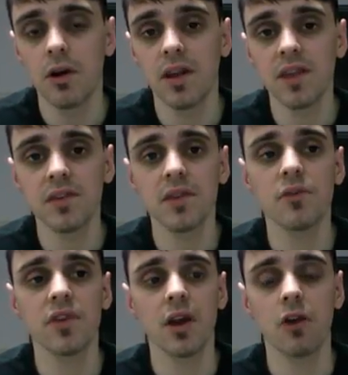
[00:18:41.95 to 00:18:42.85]
And that's
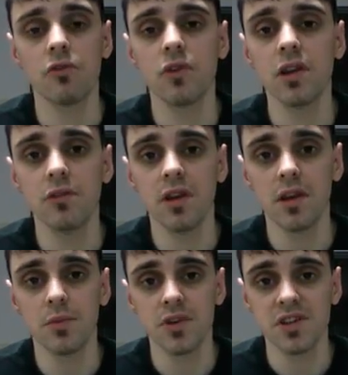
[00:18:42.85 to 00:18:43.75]
something that I really, really
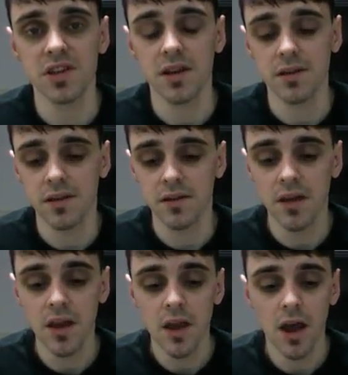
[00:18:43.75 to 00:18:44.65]
appreciated
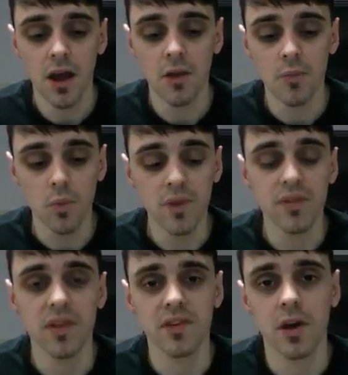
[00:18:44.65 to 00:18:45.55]

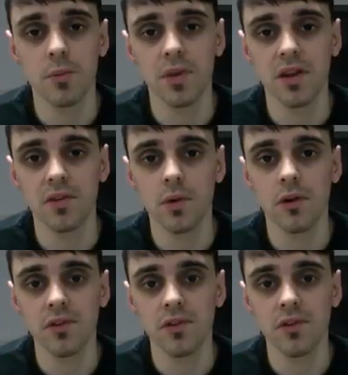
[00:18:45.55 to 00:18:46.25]
with this company as well.